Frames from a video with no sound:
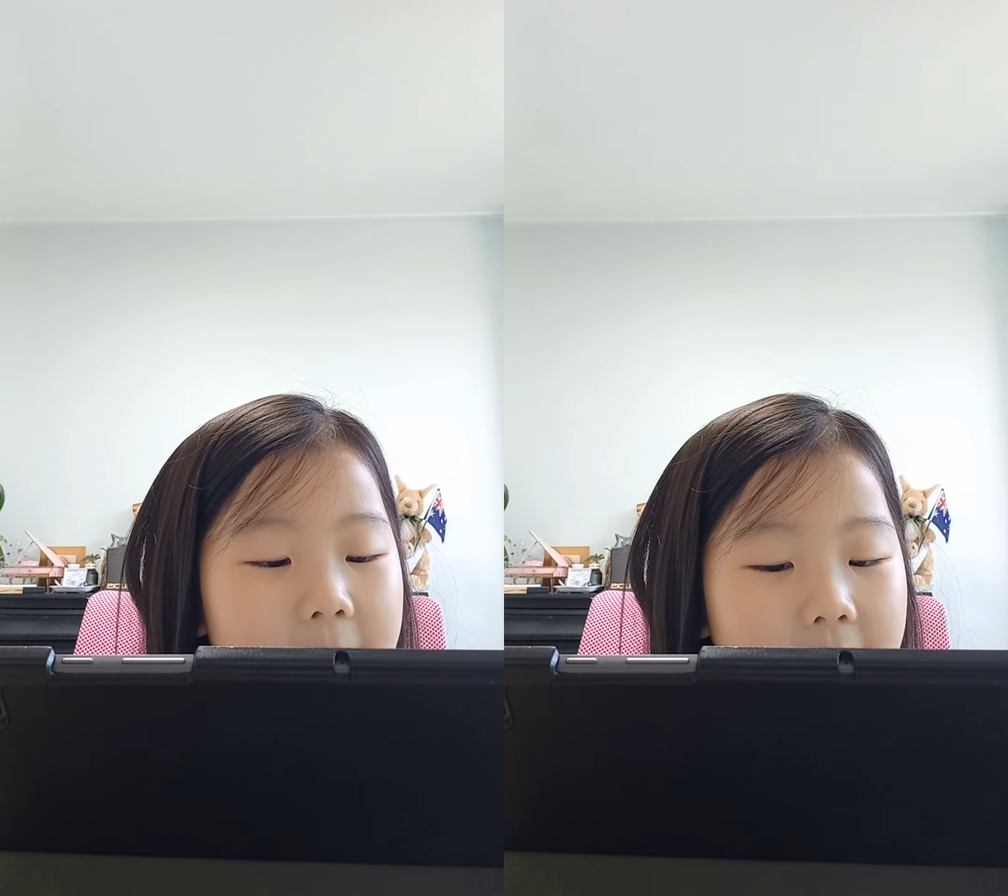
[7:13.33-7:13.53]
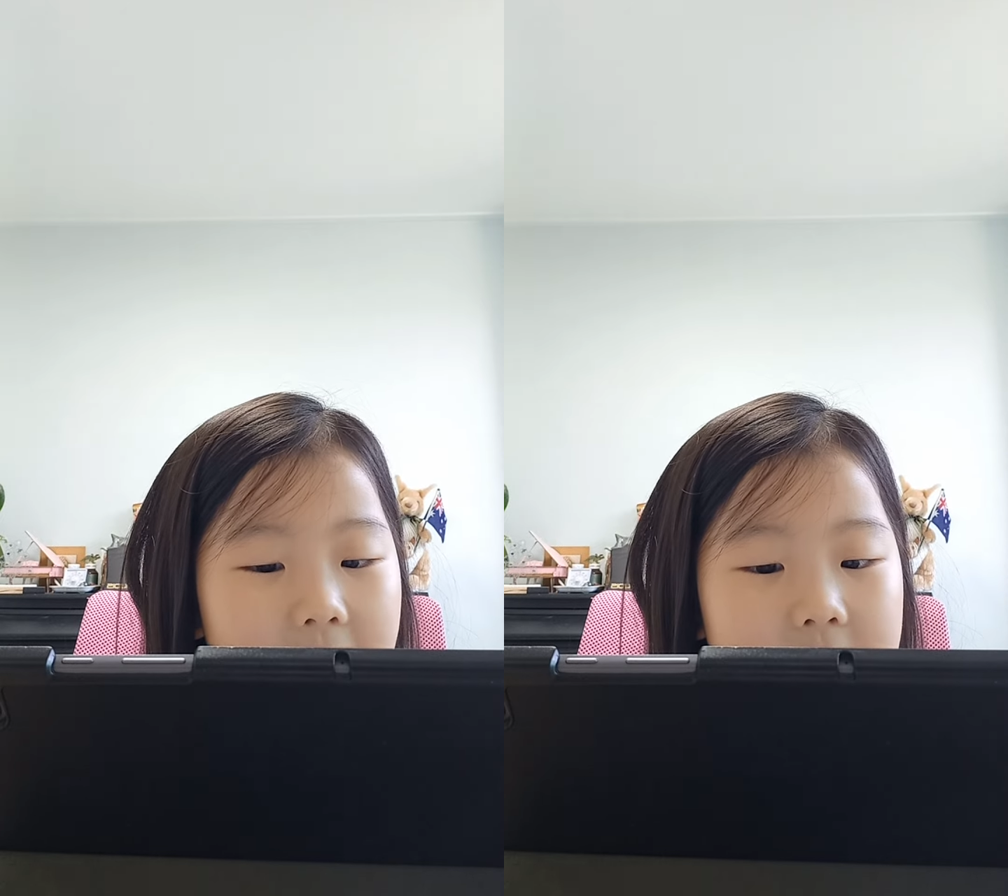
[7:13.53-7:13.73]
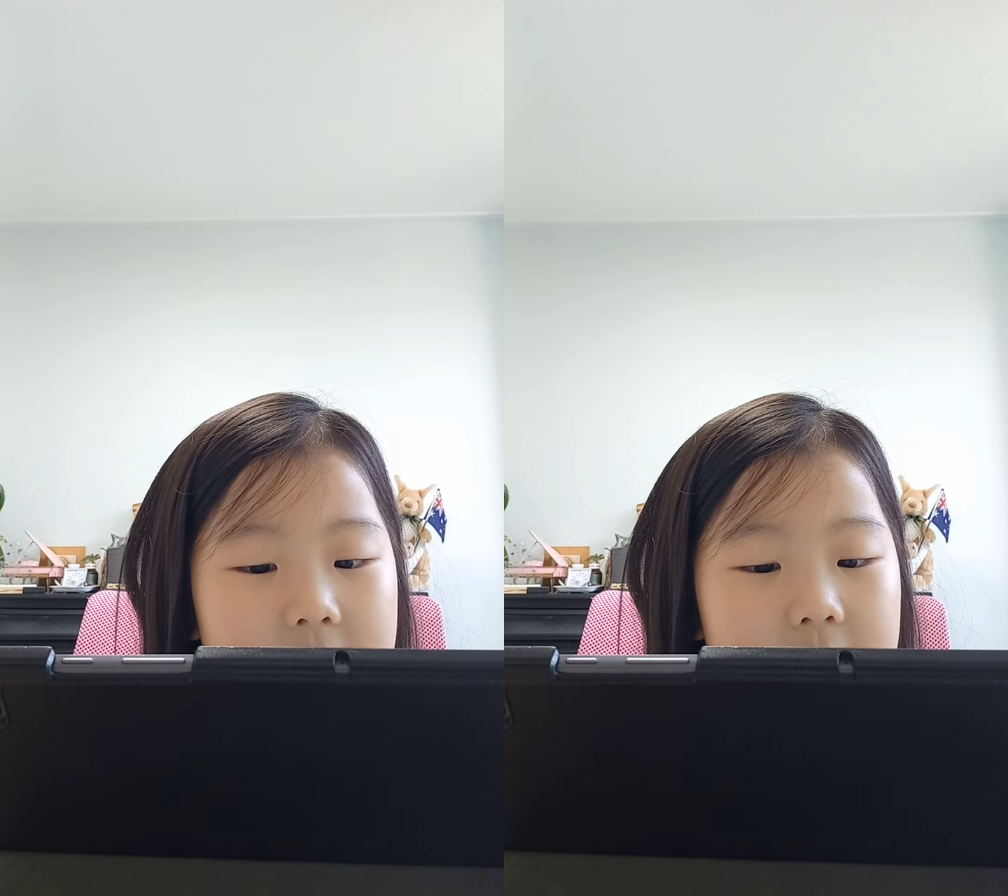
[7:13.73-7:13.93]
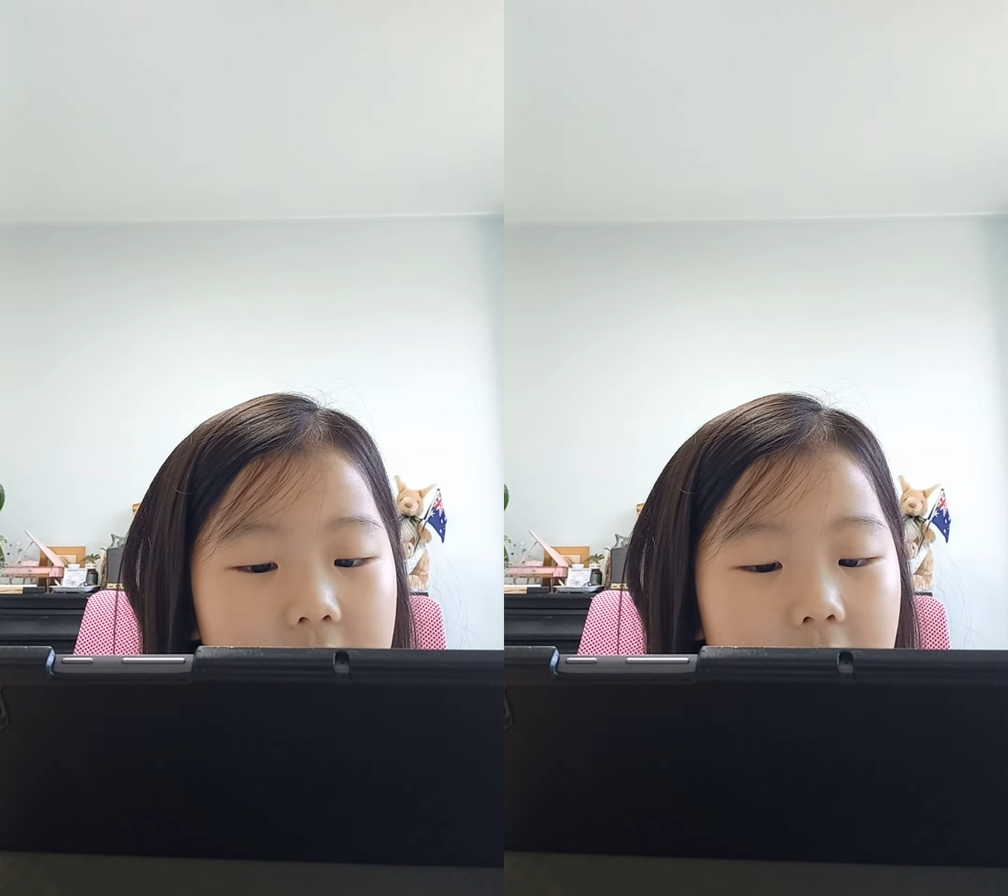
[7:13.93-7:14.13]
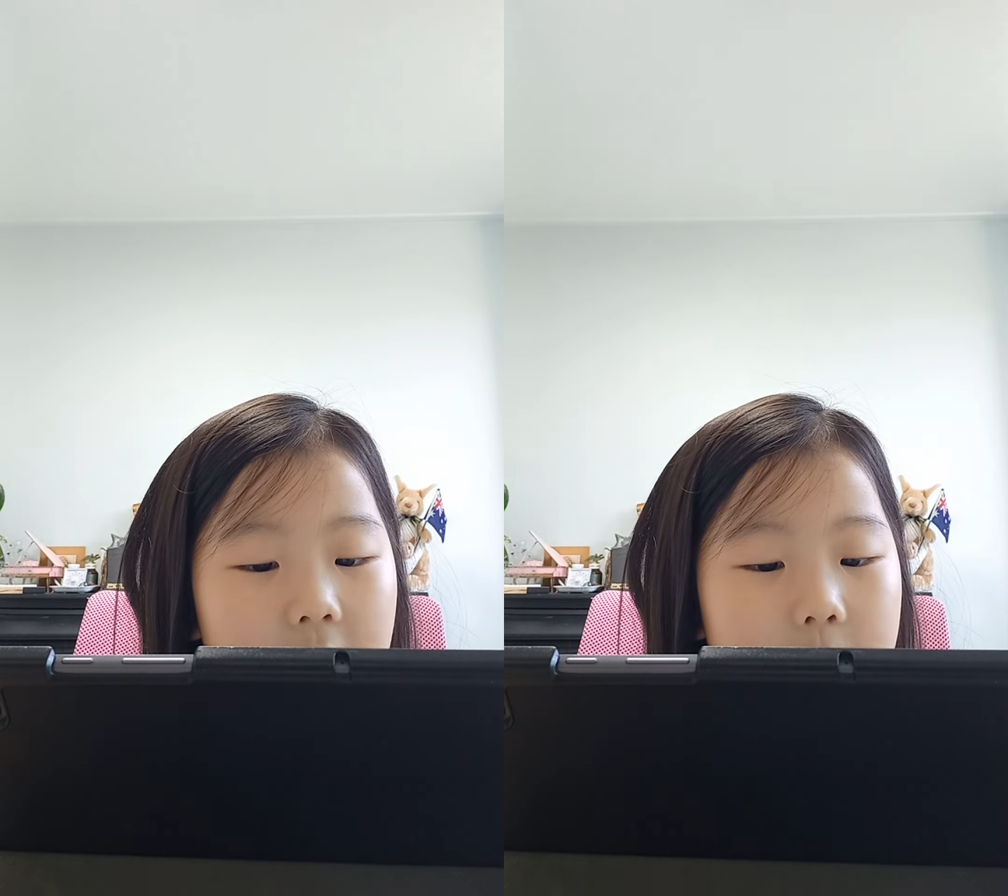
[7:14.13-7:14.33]
end
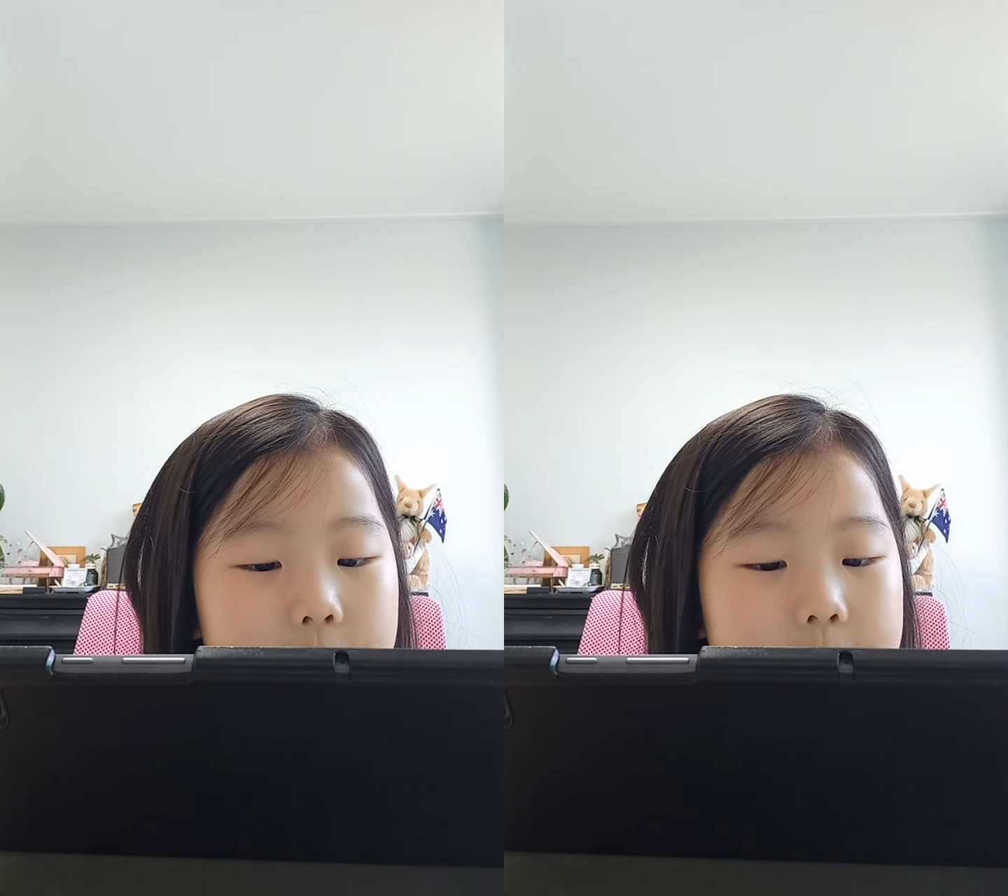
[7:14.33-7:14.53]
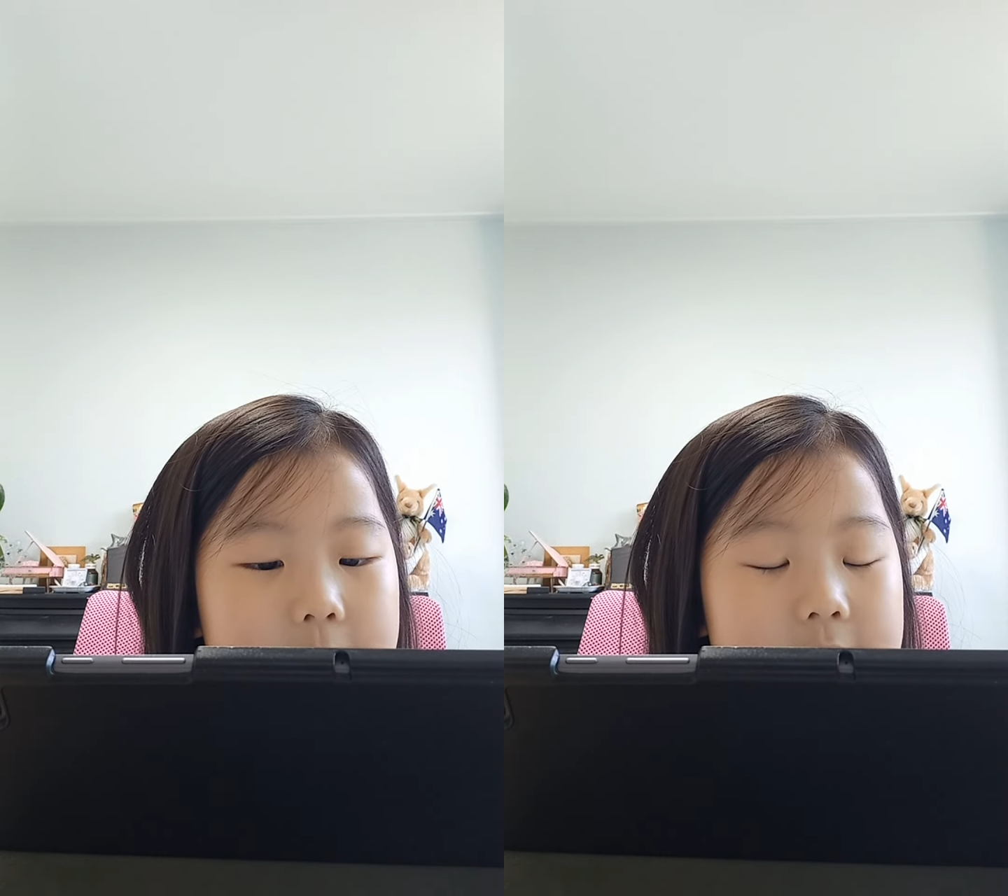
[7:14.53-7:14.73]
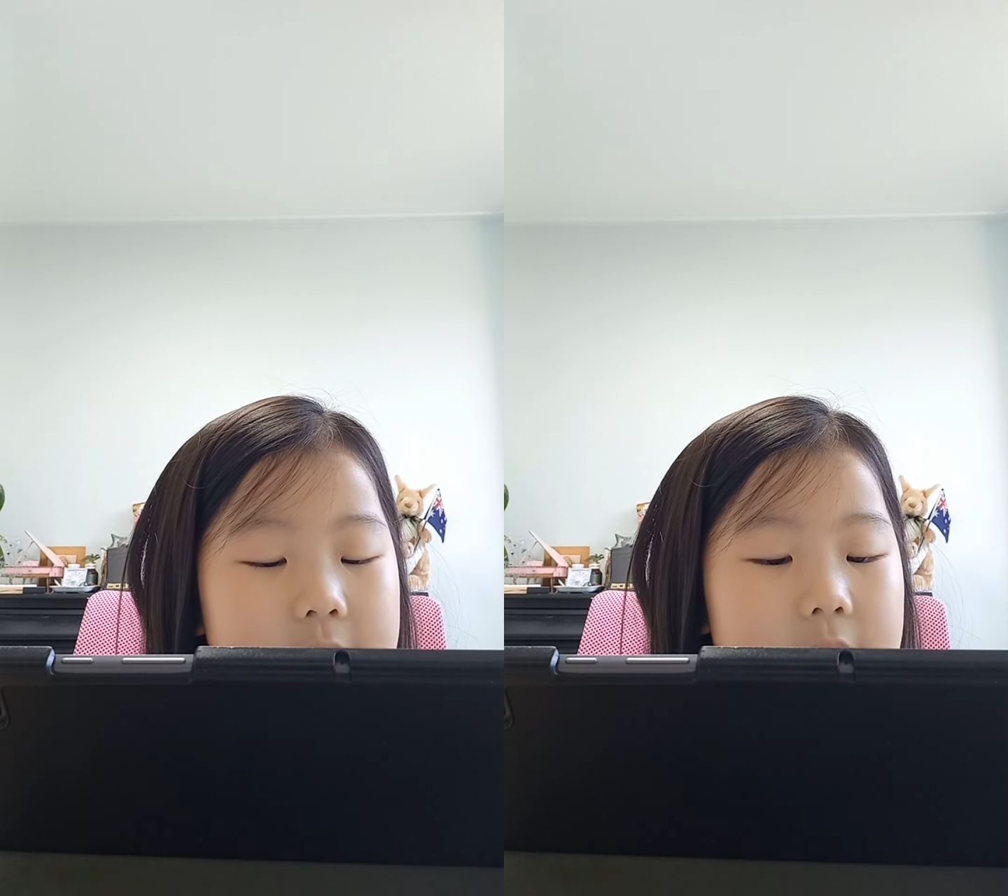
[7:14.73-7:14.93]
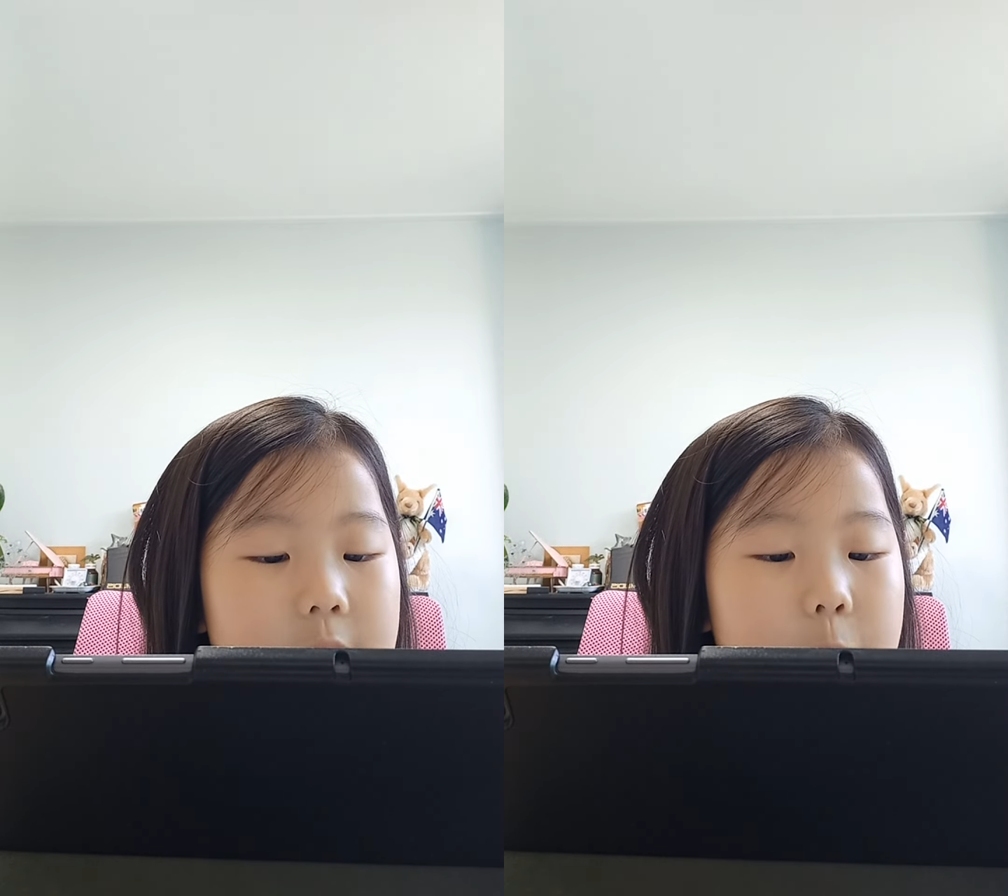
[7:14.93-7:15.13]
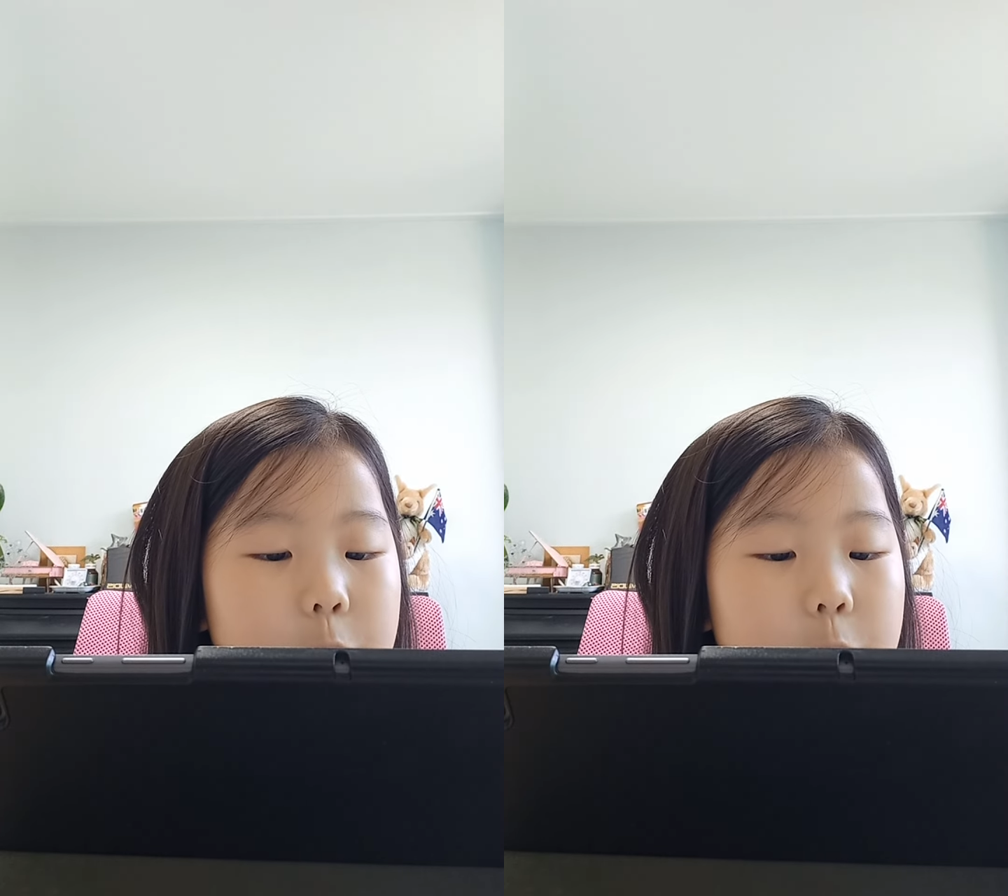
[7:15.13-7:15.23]
of the sea